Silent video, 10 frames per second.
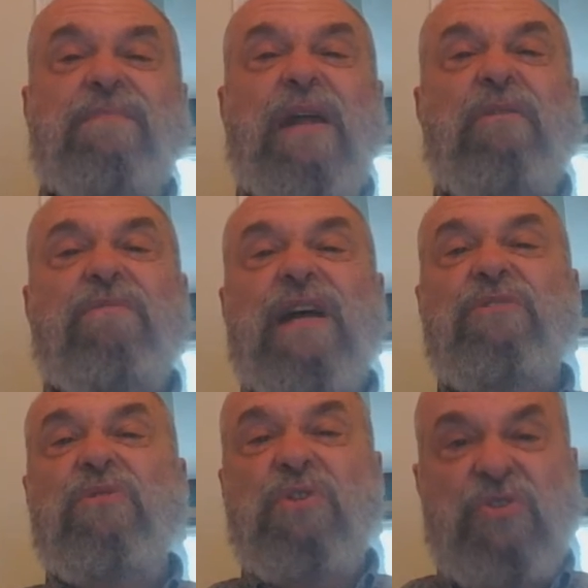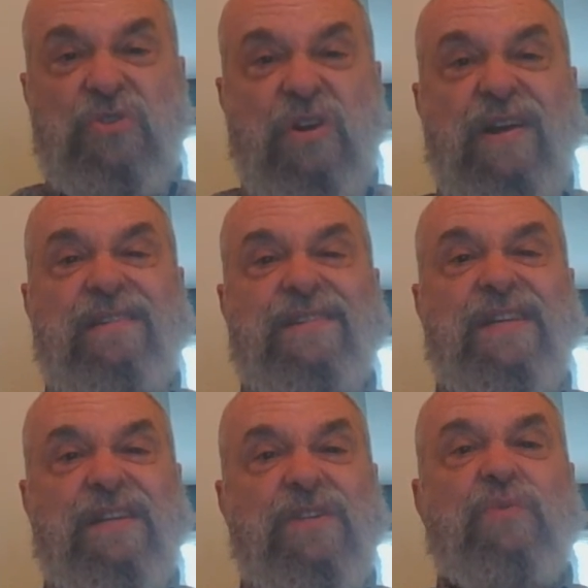a matter of fact, you can start out a
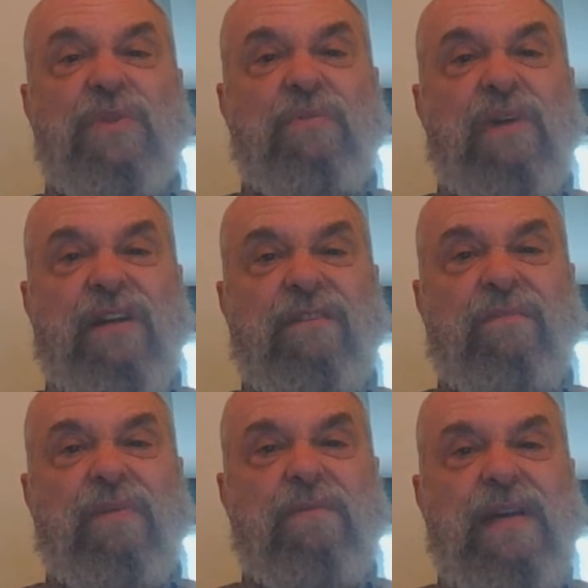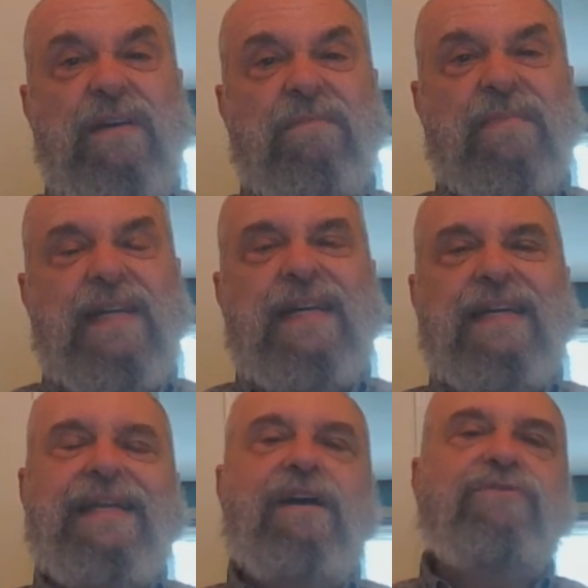sentence with a relative pronoun.
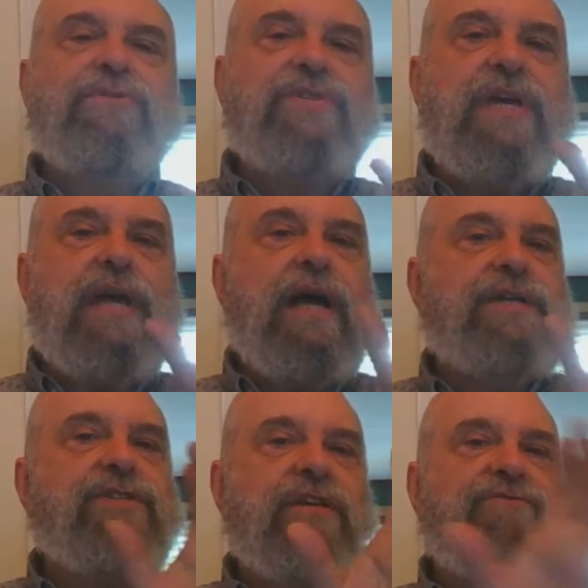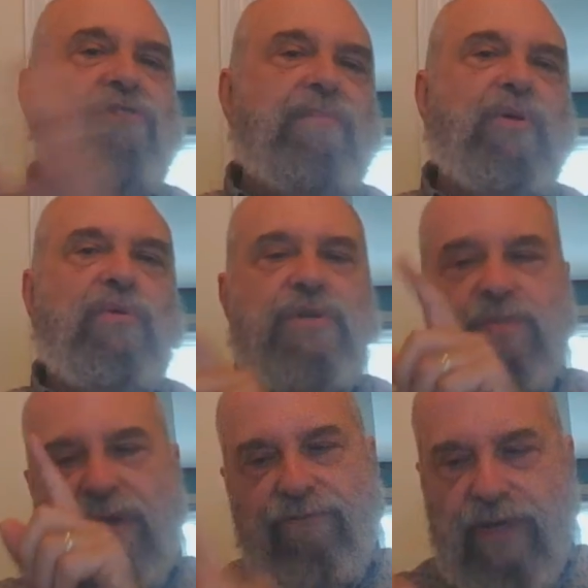Now, if you say, I see a farmer who
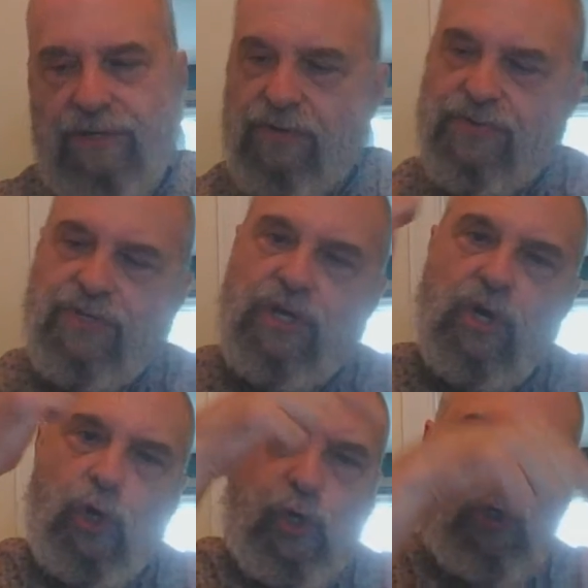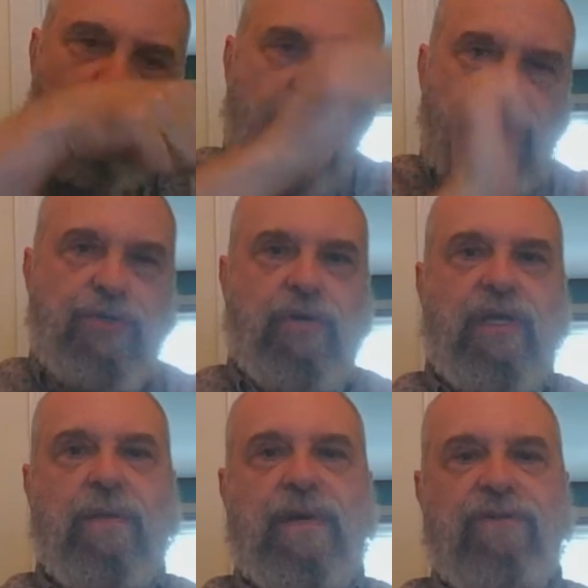is my friend, you can see who was
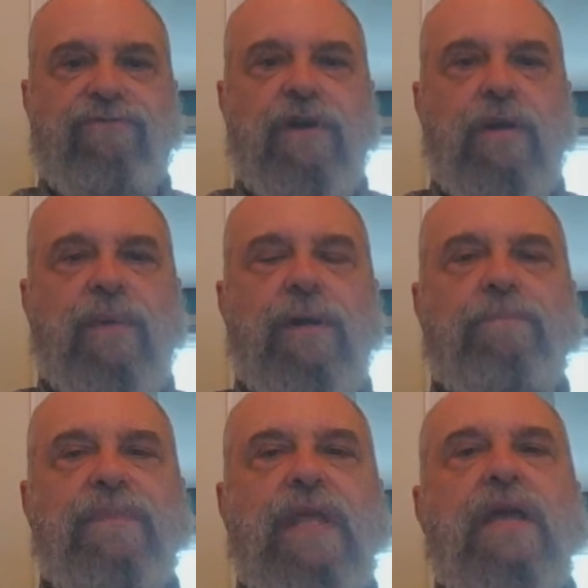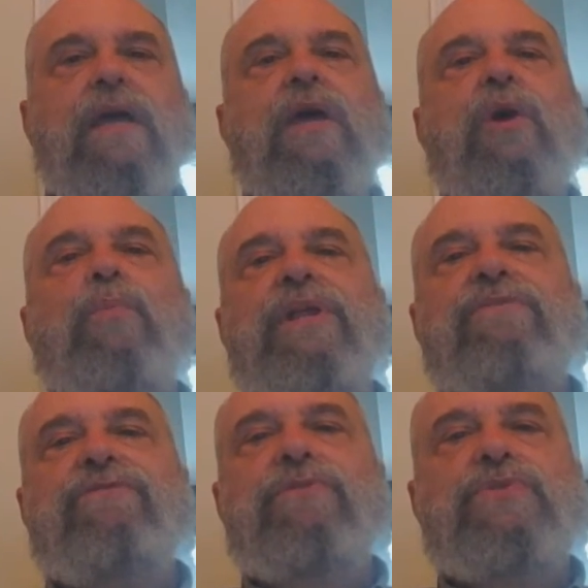talking about a farmer. But
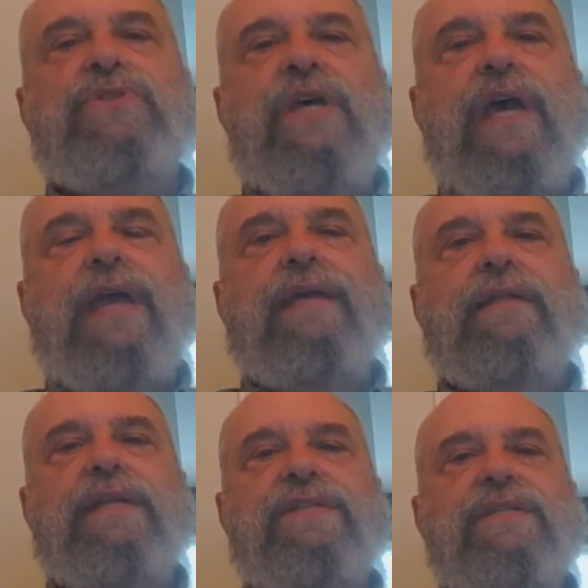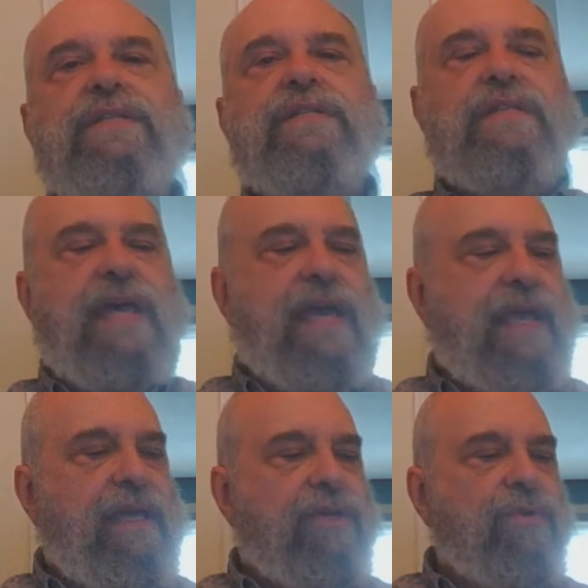if you say, let's
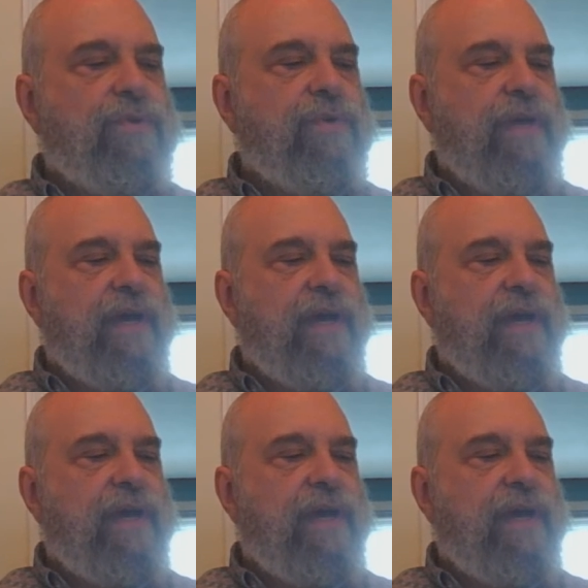say you